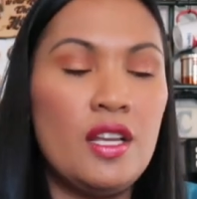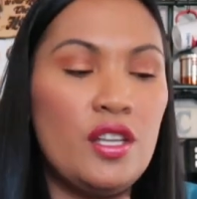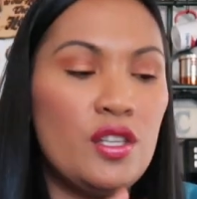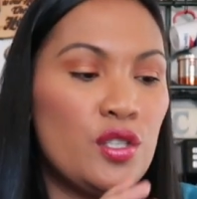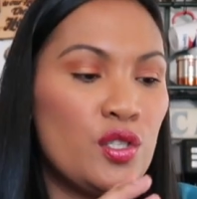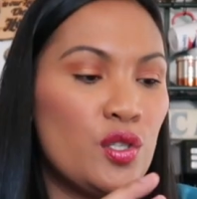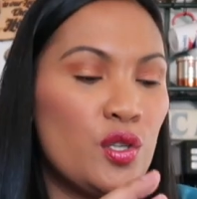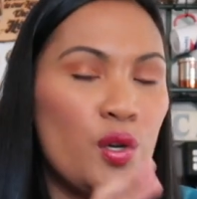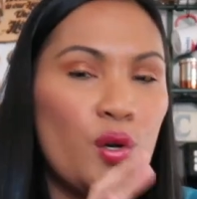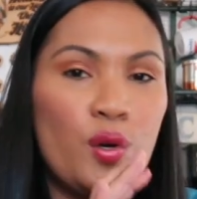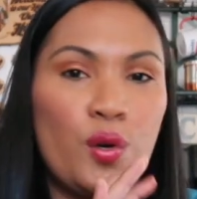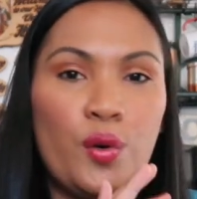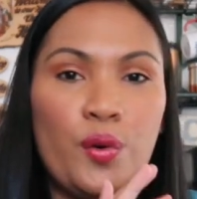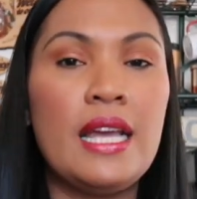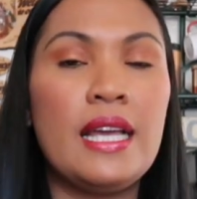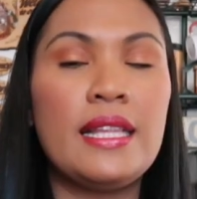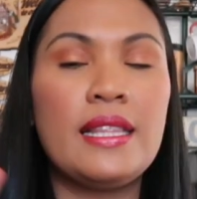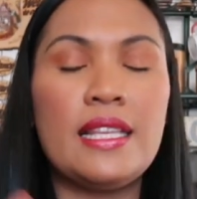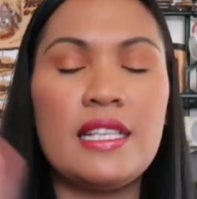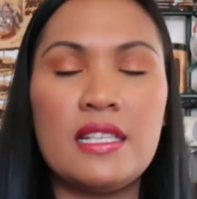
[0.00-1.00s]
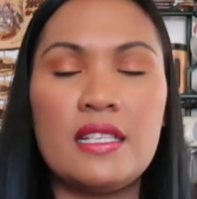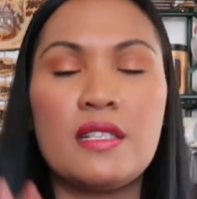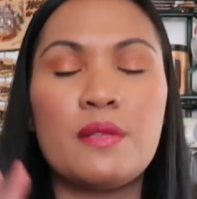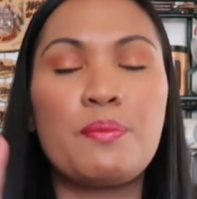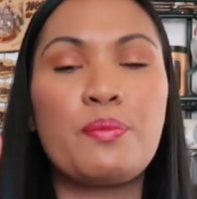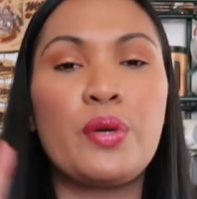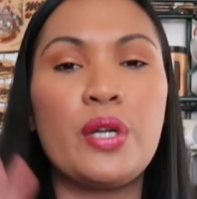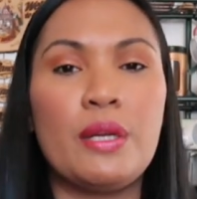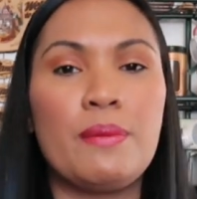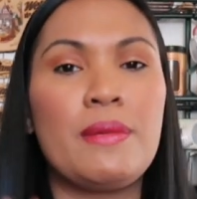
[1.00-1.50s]
So this is
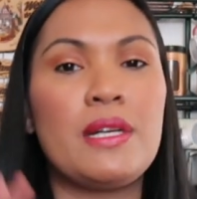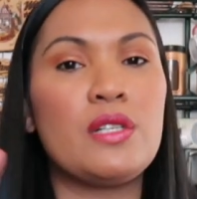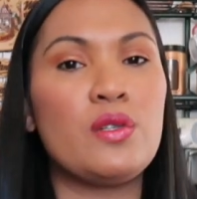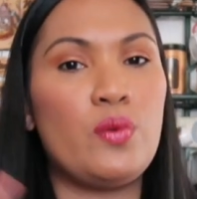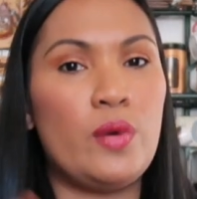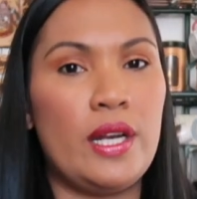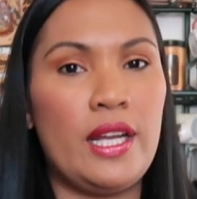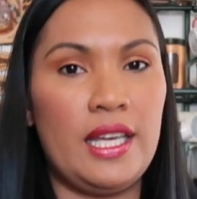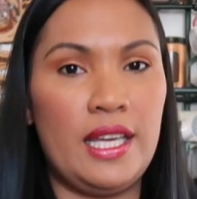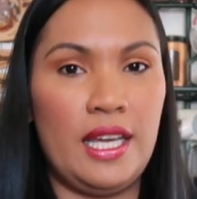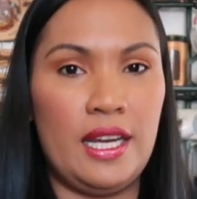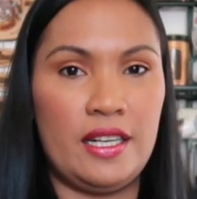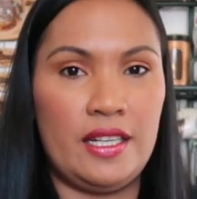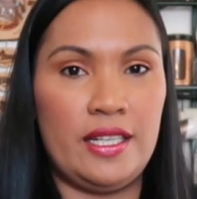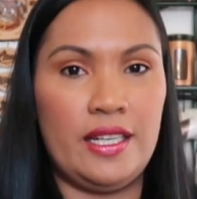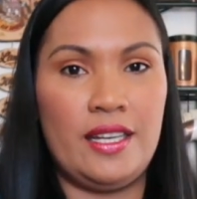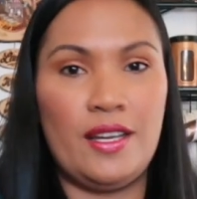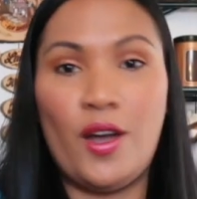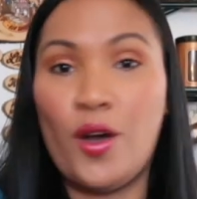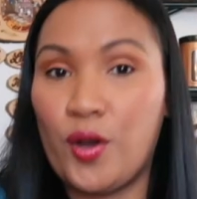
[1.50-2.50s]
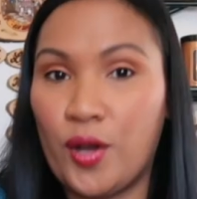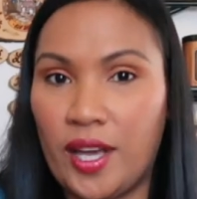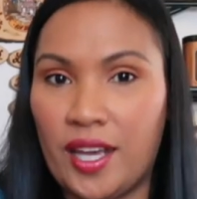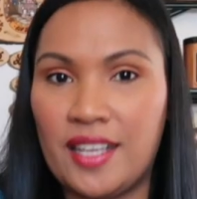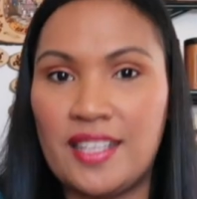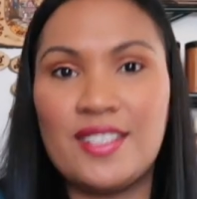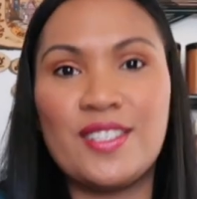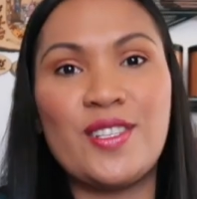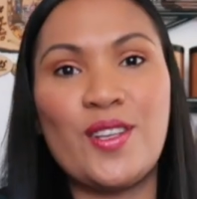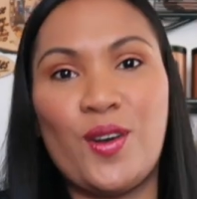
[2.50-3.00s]
pretty much what I carry.
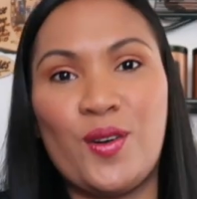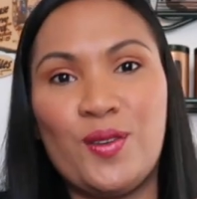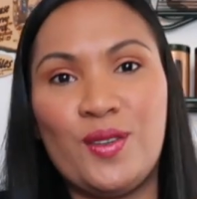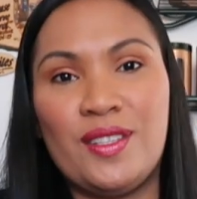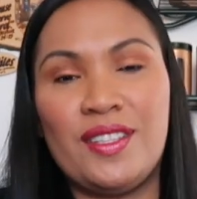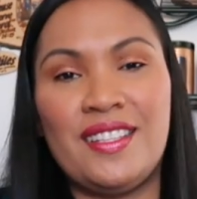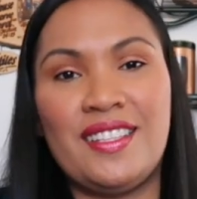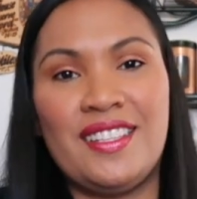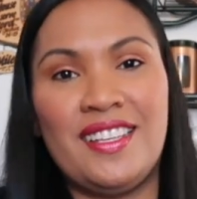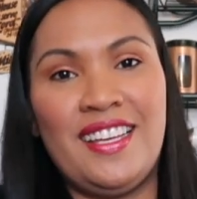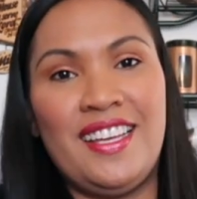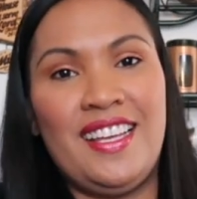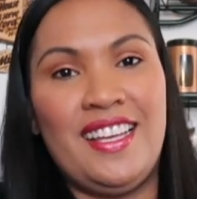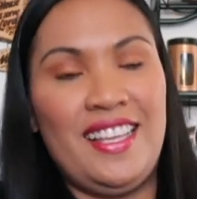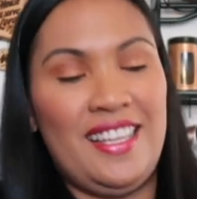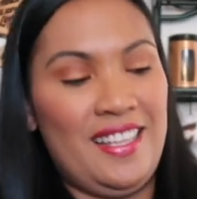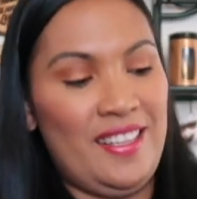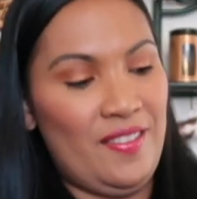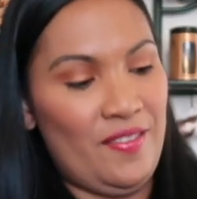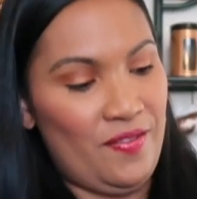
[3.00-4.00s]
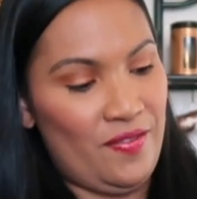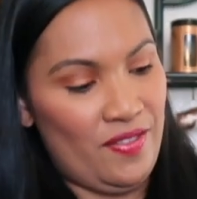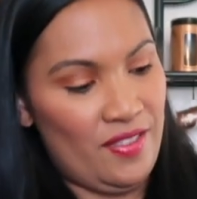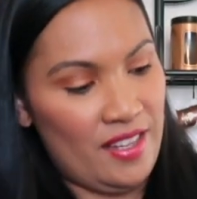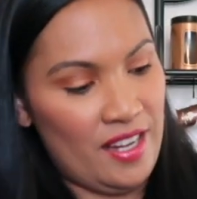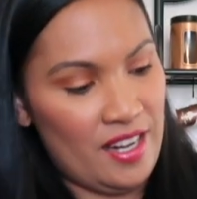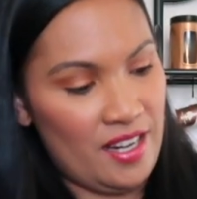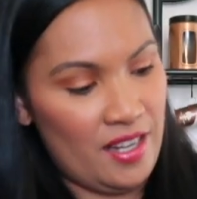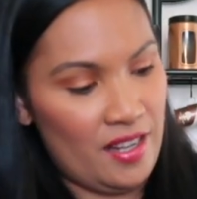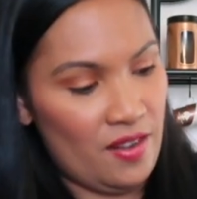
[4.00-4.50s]
Okay, so
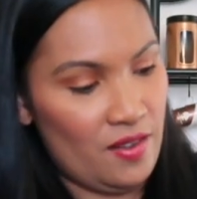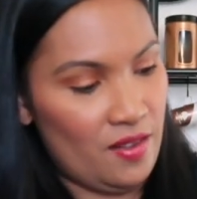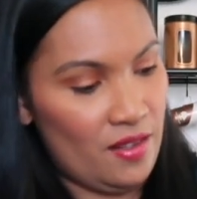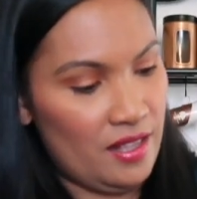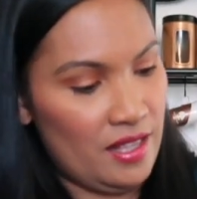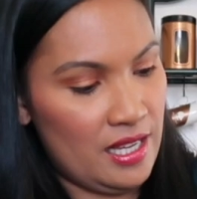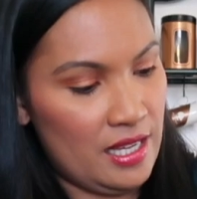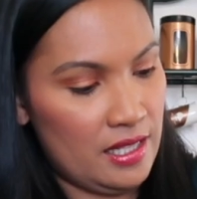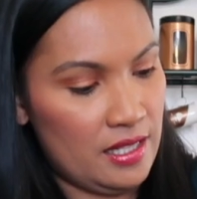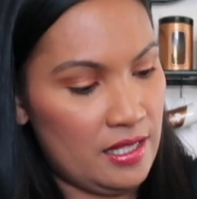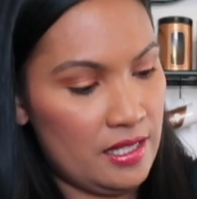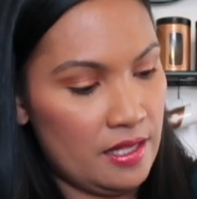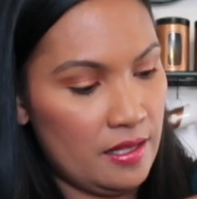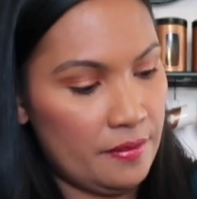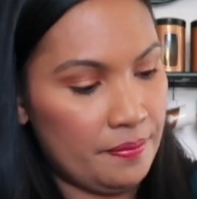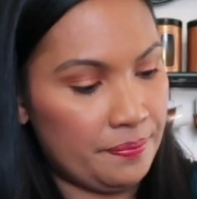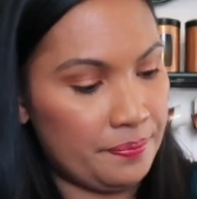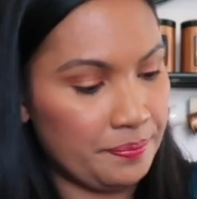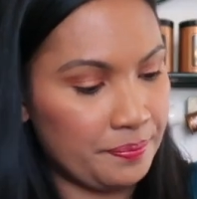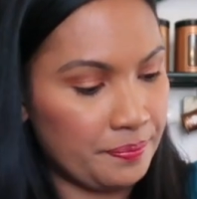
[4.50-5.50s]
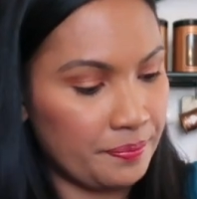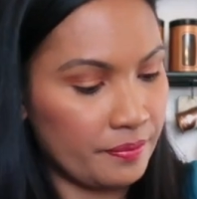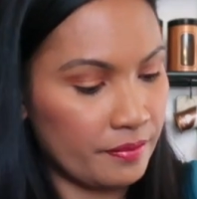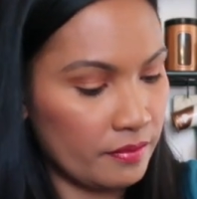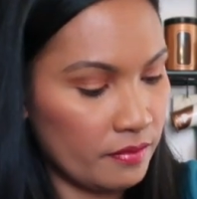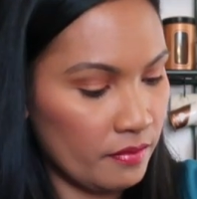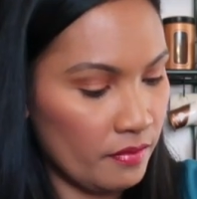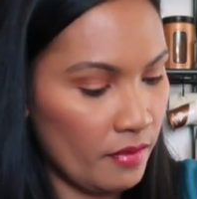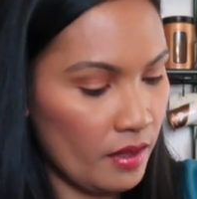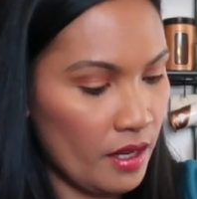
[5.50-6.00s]
there you go. Let's
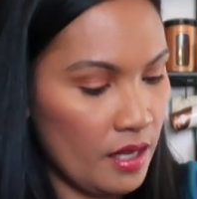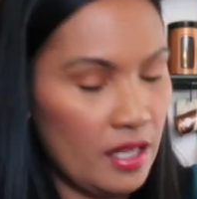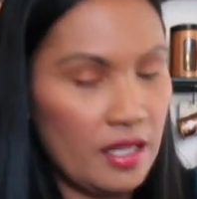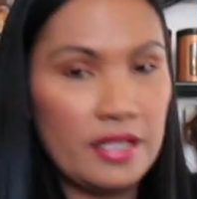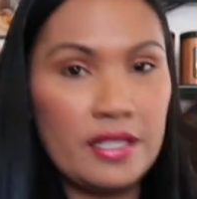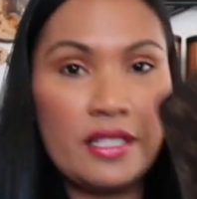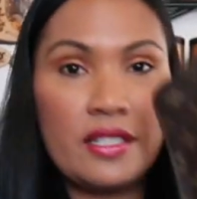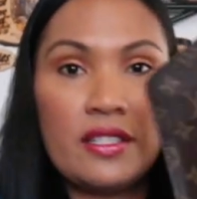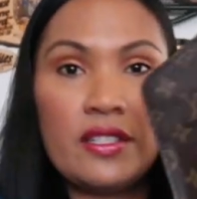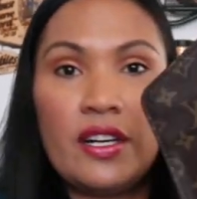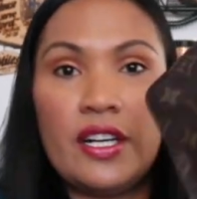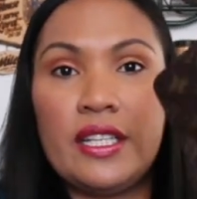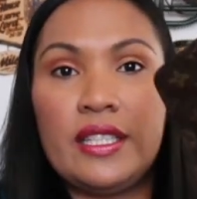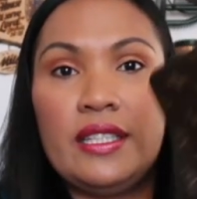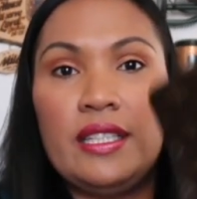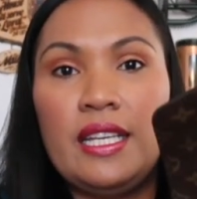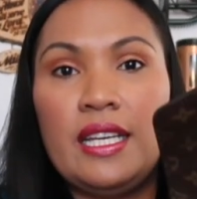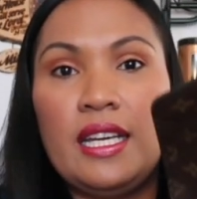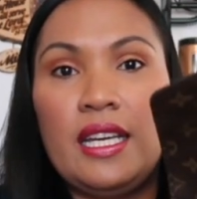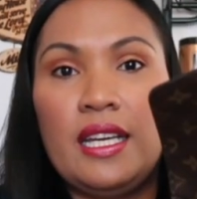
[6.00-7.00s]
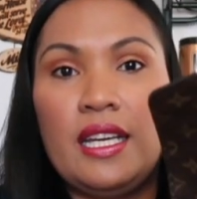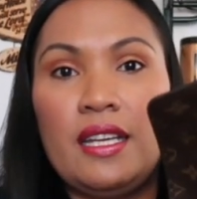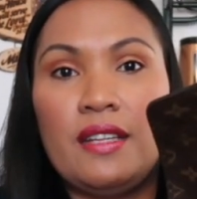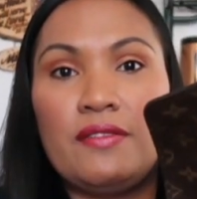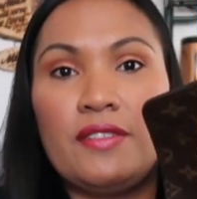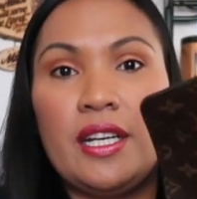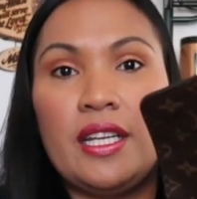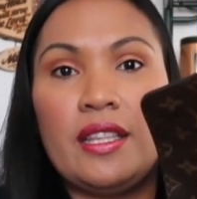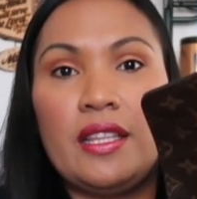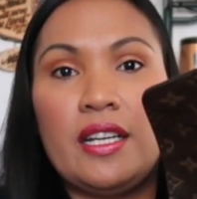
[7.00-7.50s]
start digging
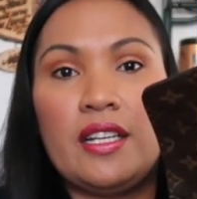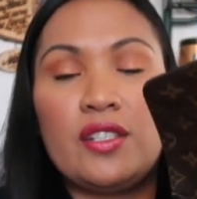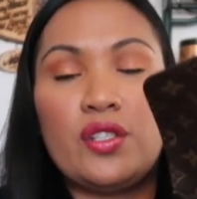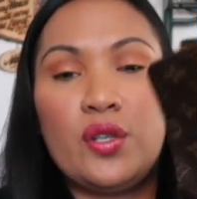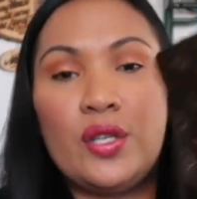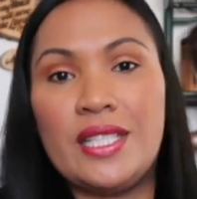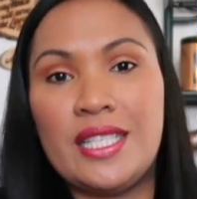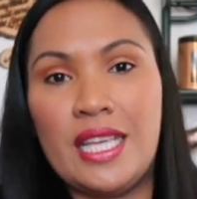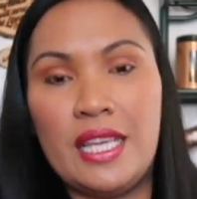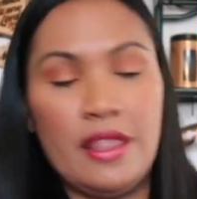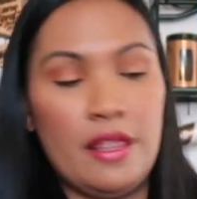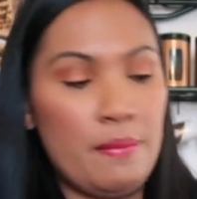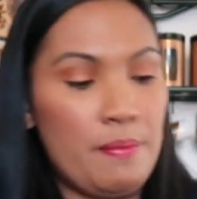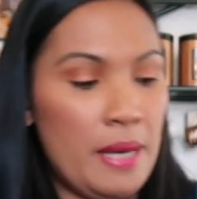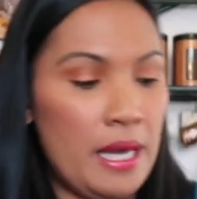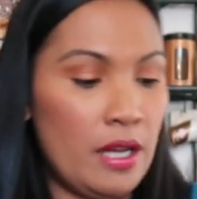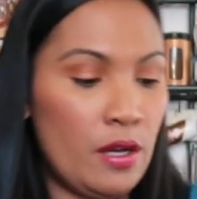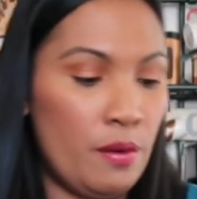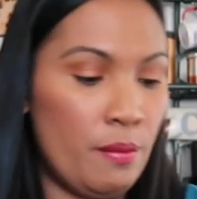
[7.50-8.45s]
in right there. So it's in the big